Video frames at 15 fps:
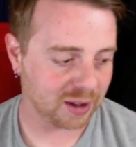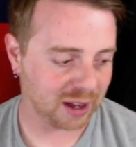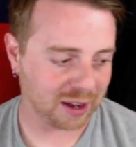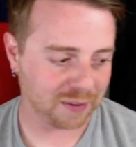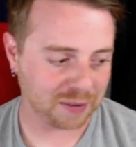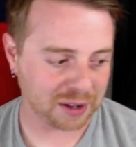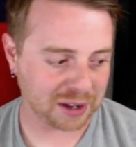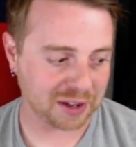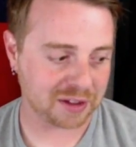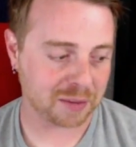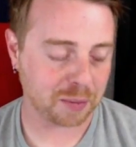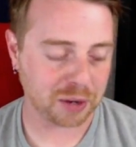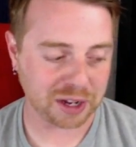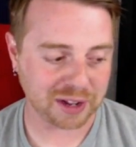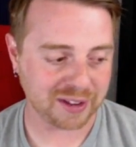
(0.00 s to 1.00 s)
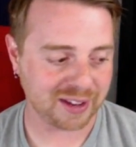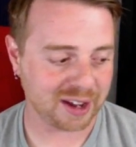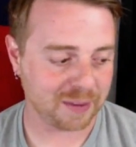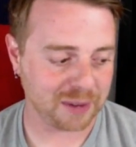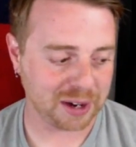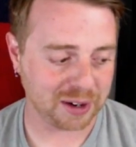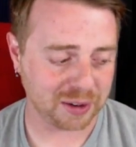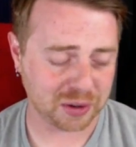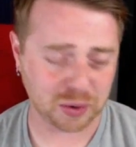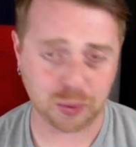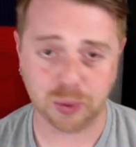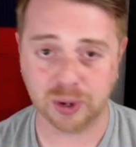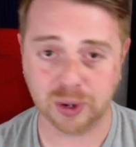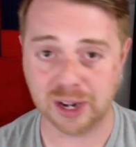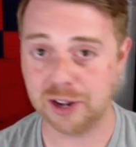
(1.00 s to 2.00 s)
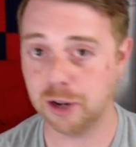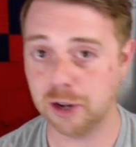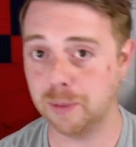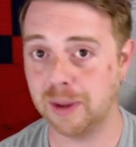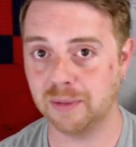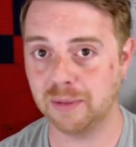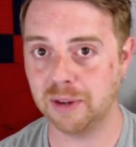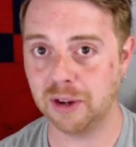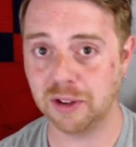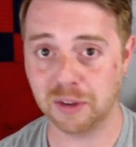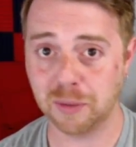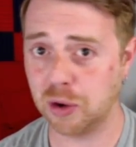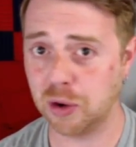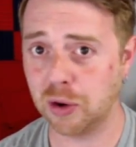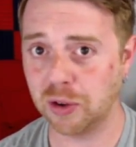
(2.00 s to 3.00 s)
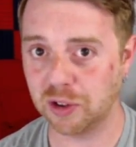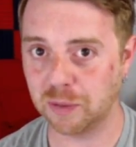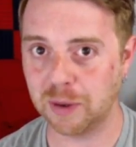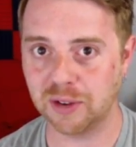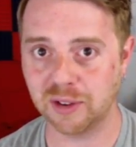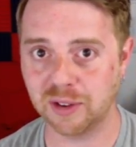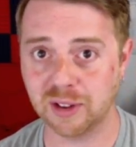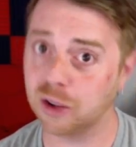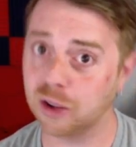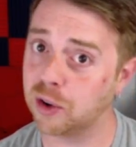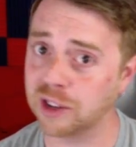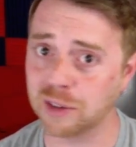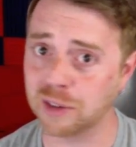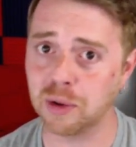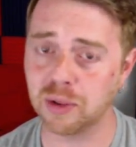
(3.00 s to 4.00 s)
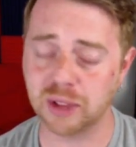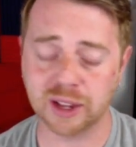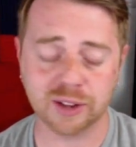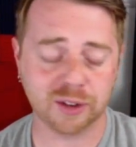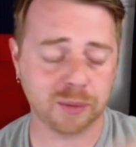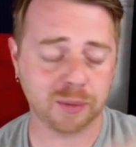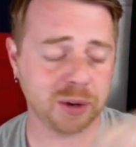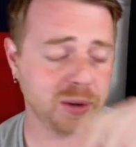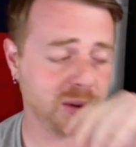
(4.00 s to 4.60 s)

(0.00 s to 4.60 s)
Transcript: I feel like I got some pretty good stuff here, and it's cool kind of hearing about some of your own experiences, learning some new things from you.